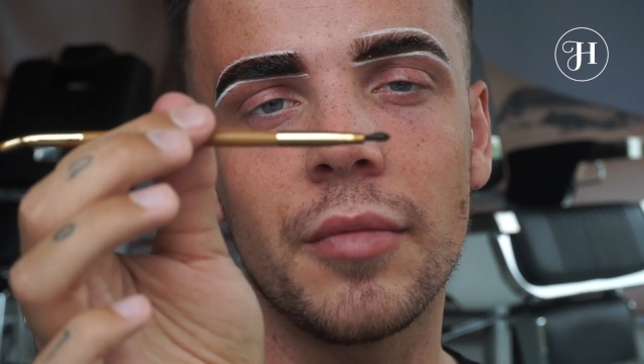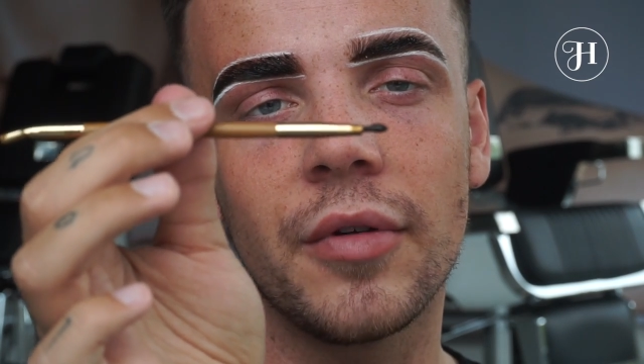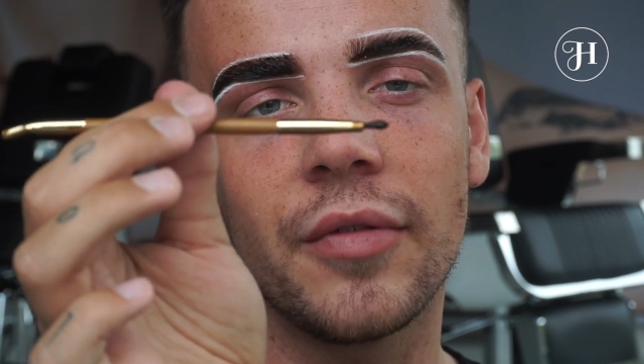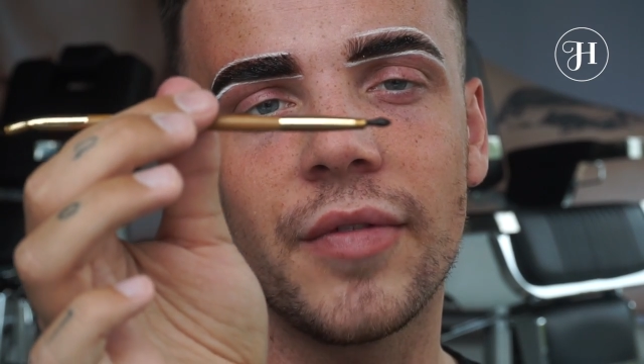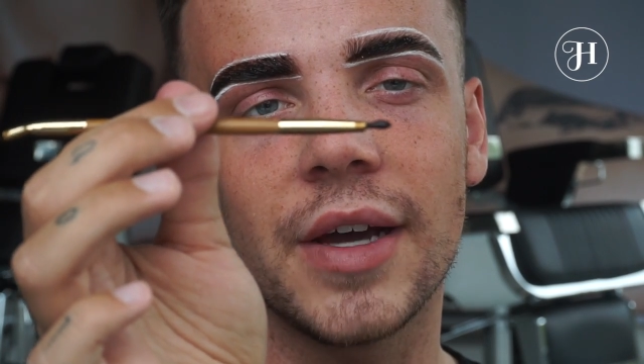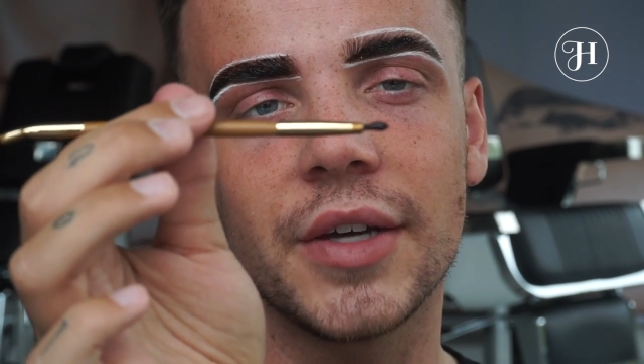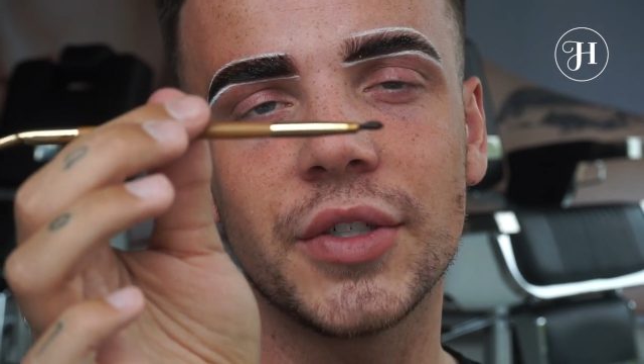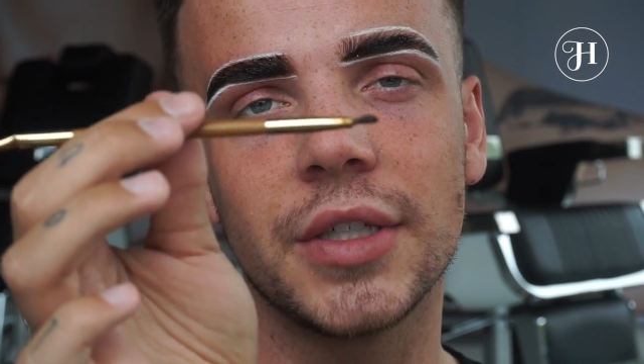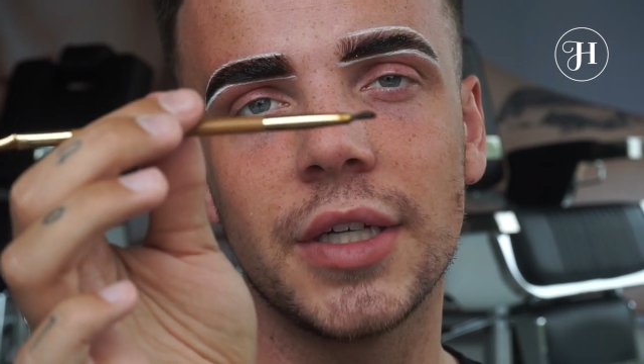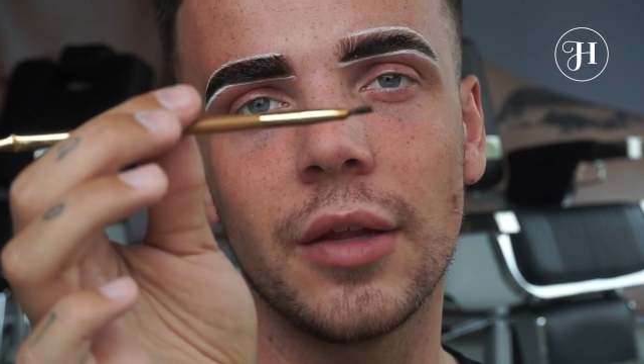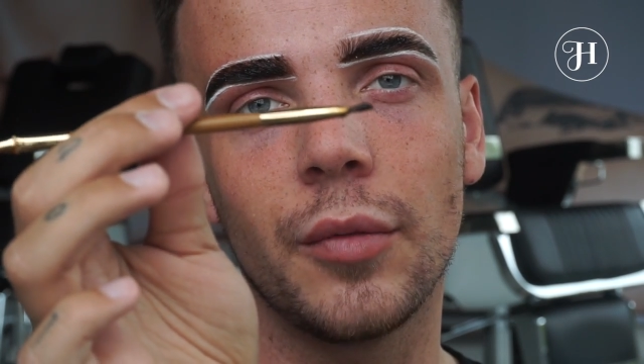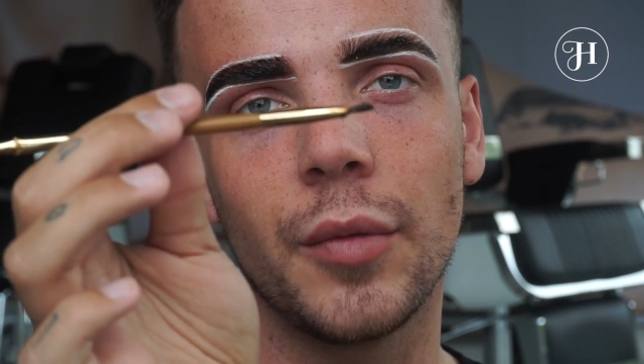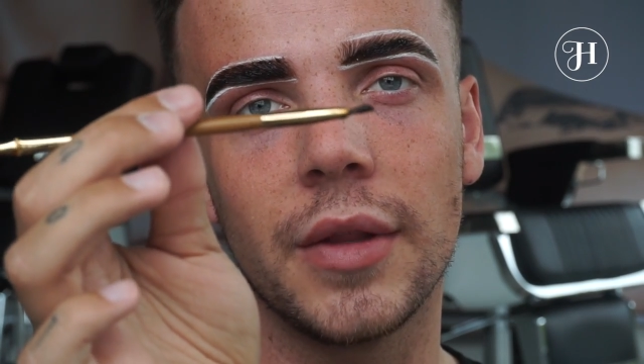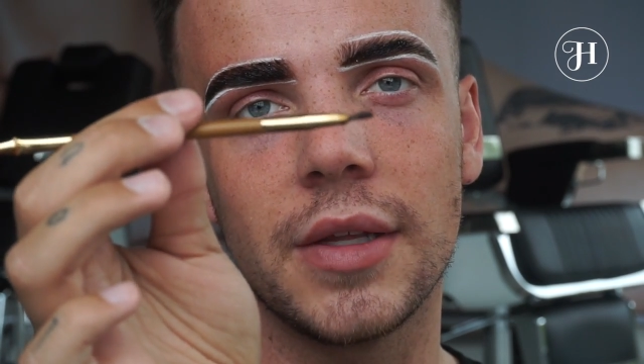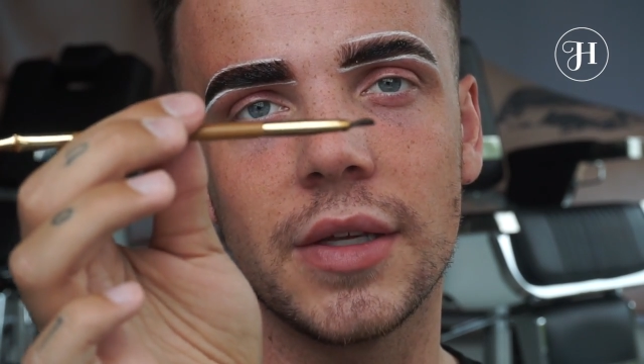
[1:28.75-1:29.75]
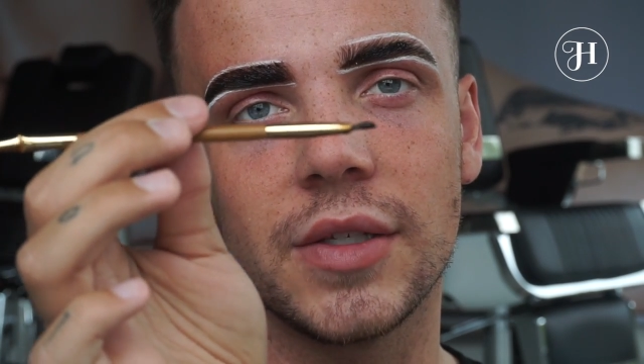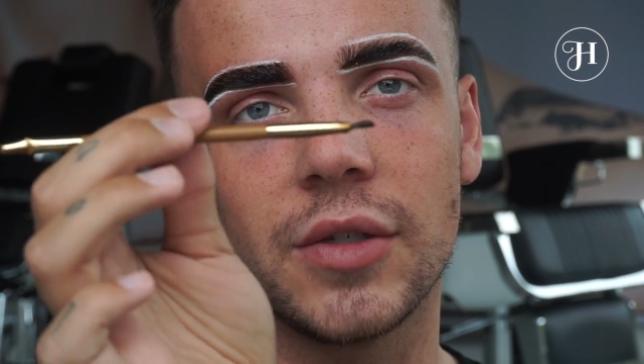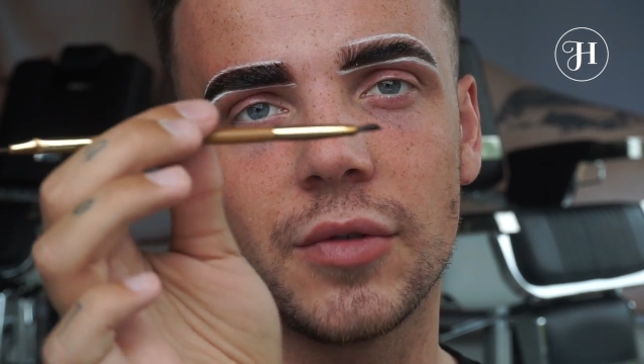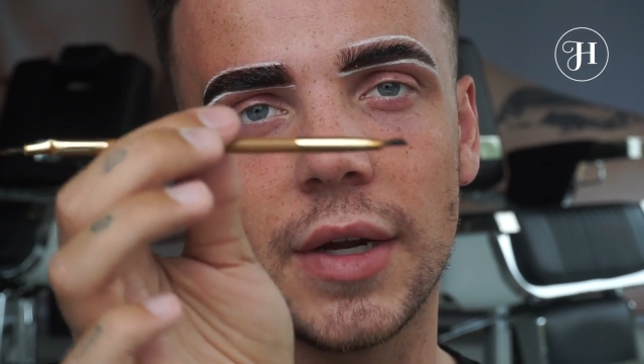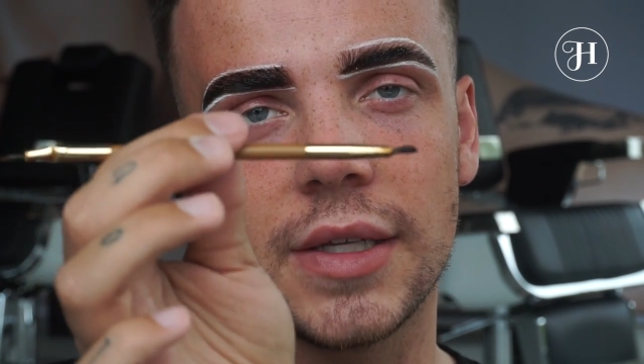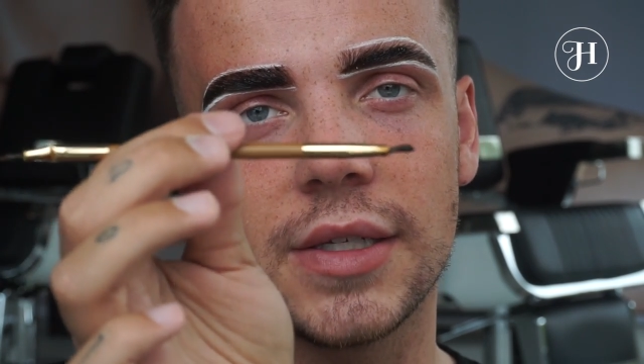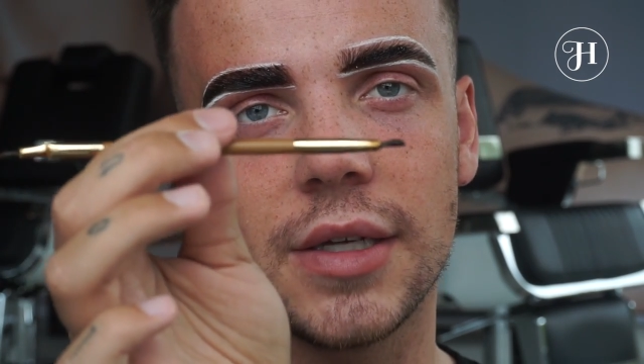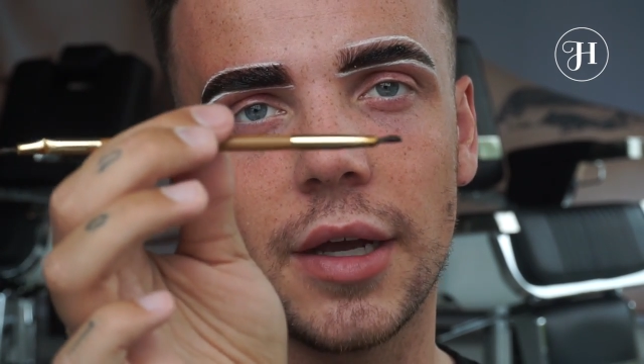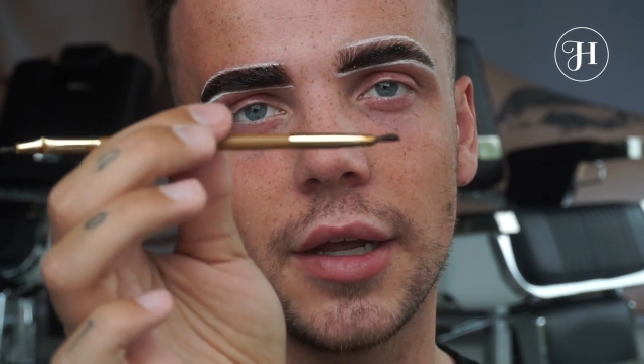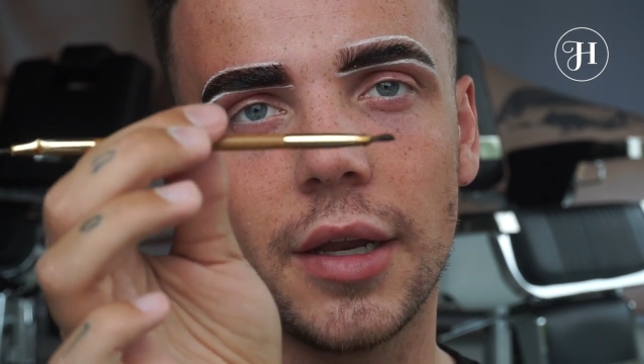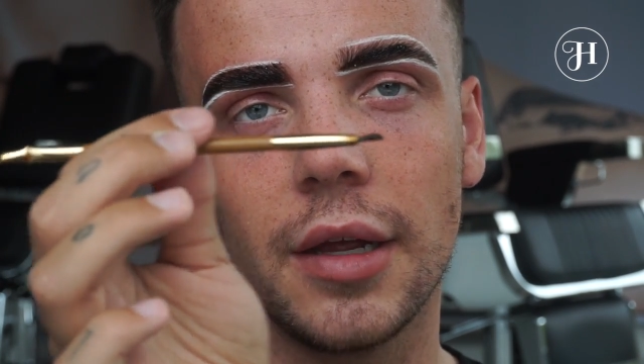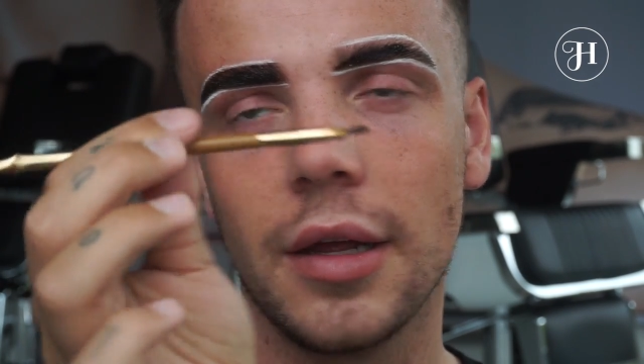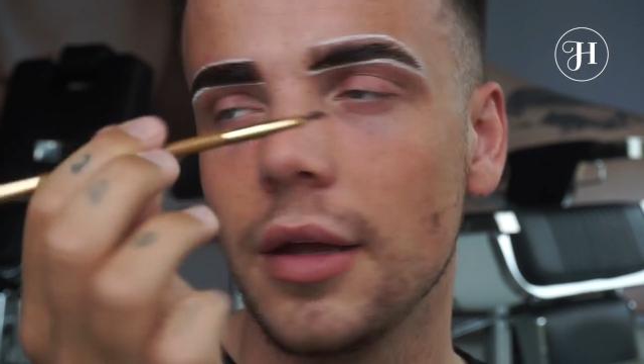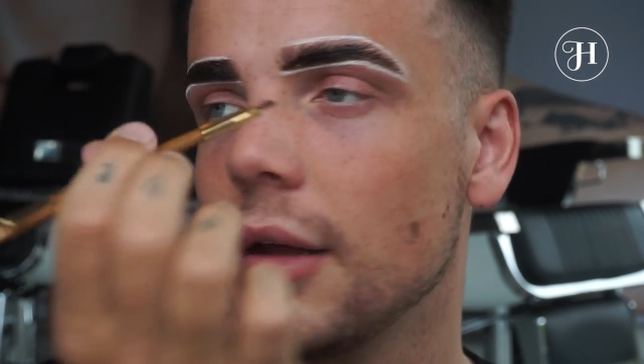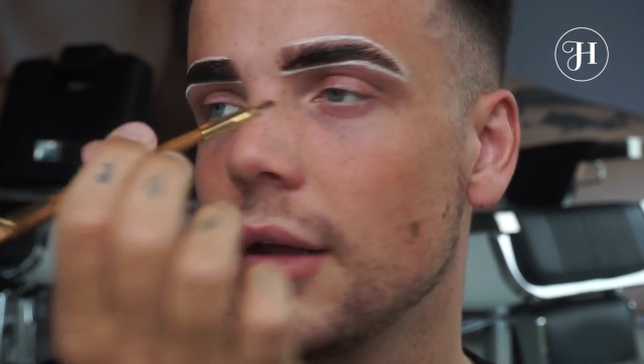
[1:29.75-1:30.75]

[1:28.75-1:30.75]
perfection it with the straight side.